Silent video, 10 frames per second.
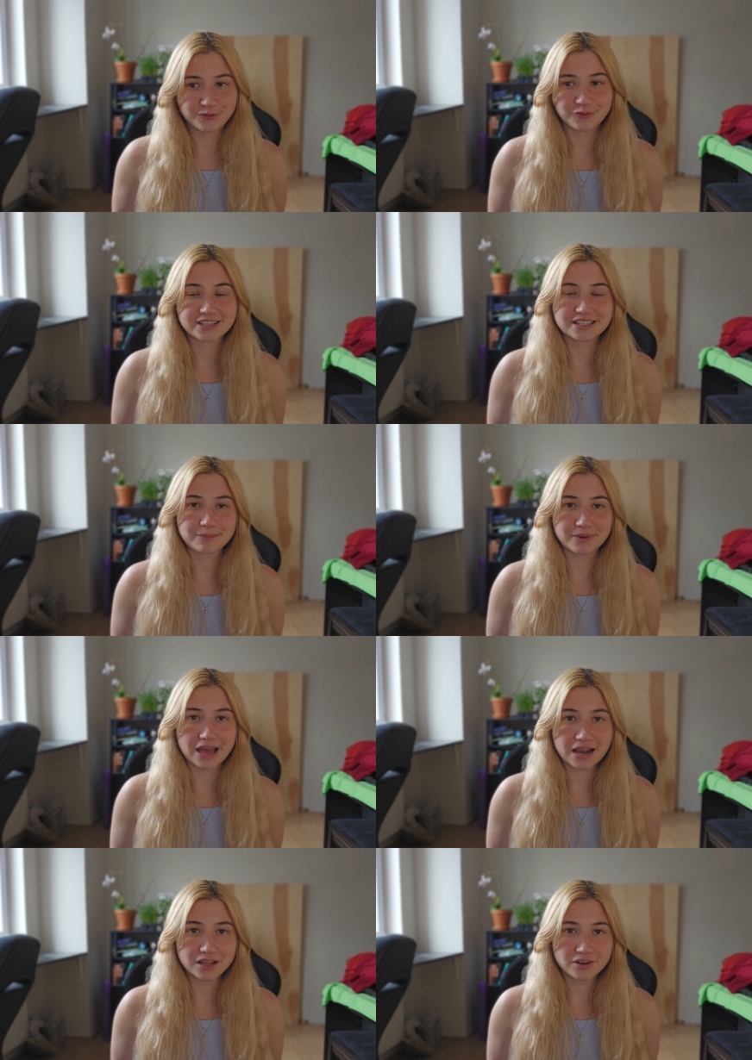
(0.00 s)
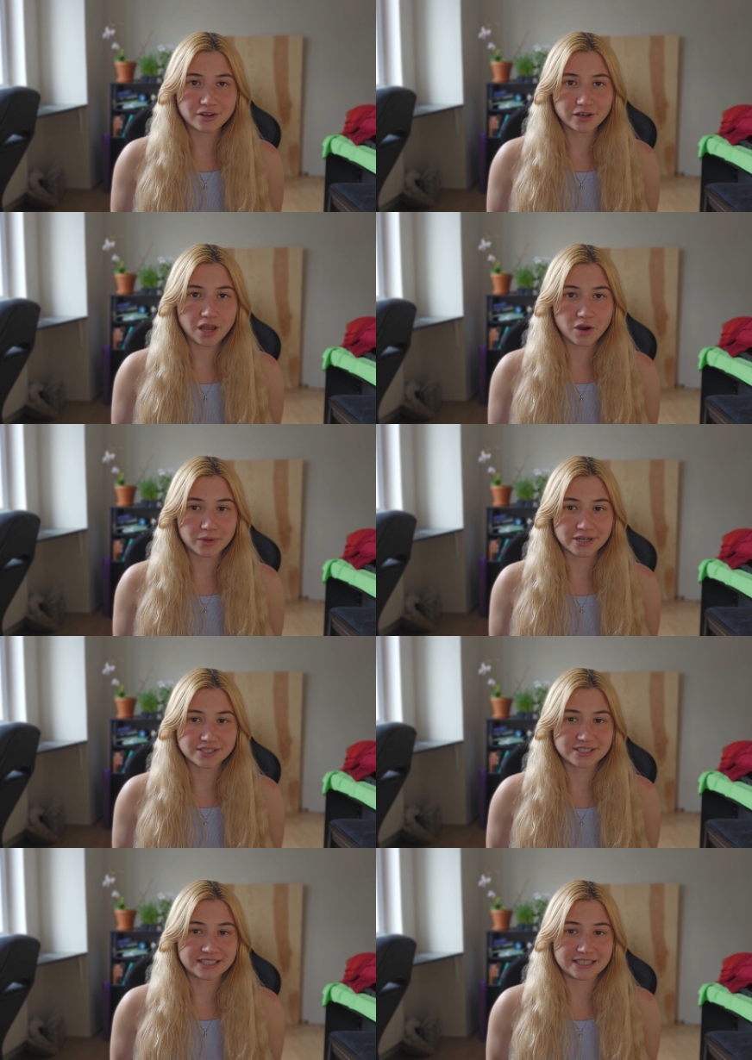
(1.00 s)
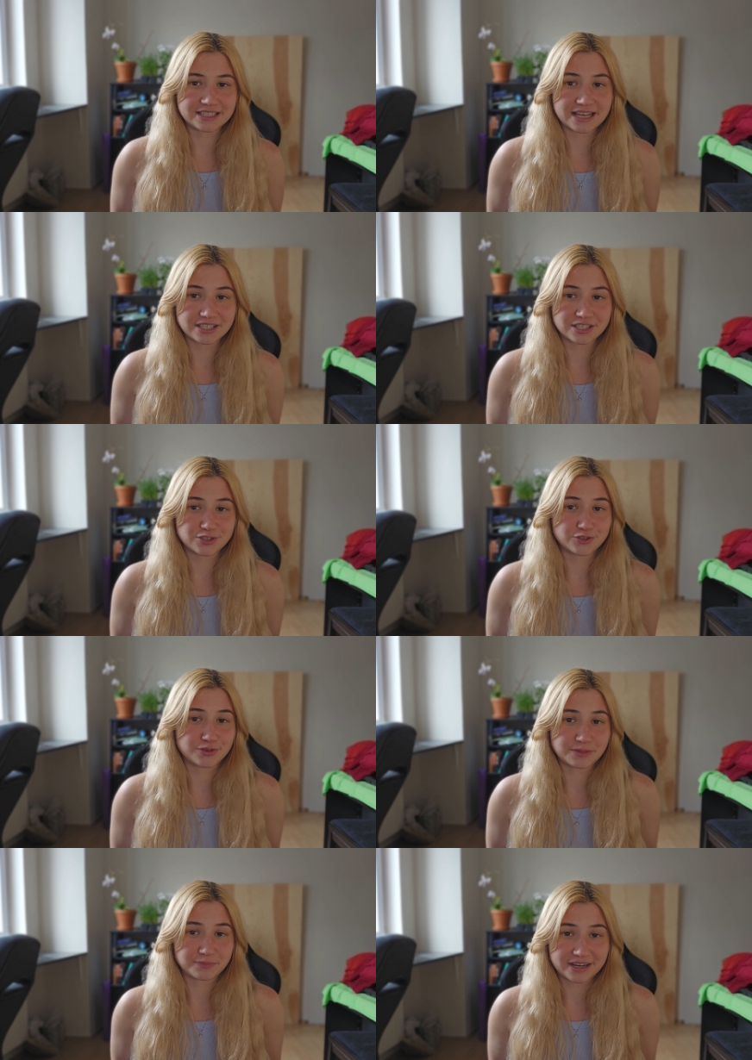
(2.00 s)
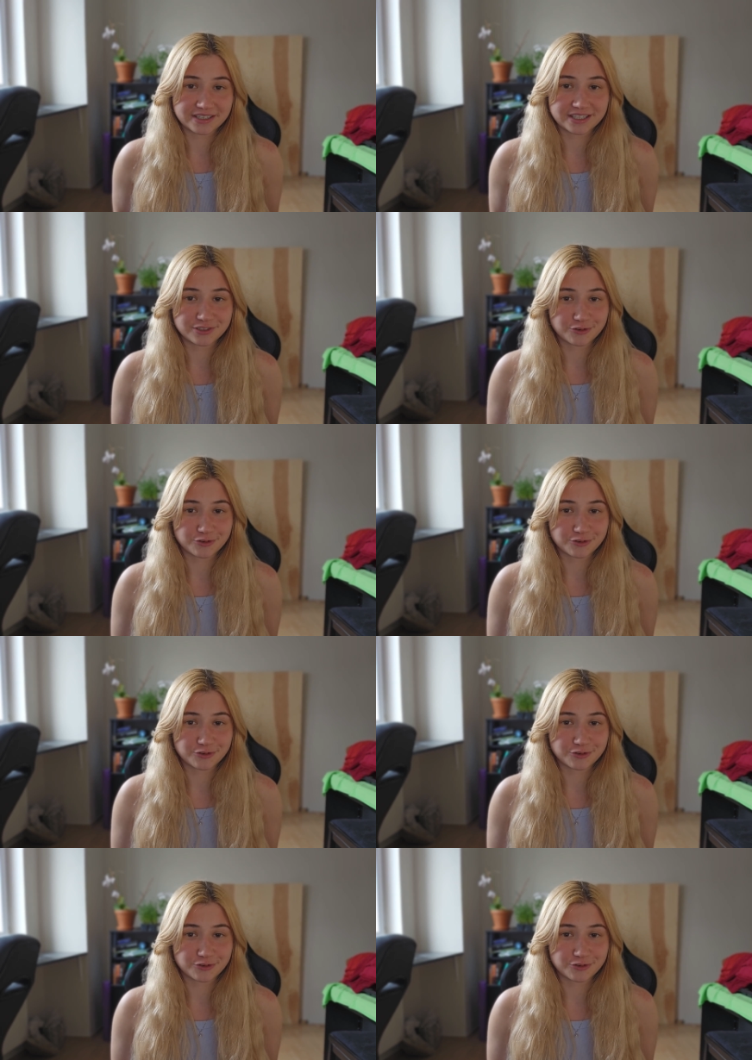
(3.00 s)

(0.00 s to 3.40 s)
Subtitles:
For example, alcohol lowers the chances to get pregnant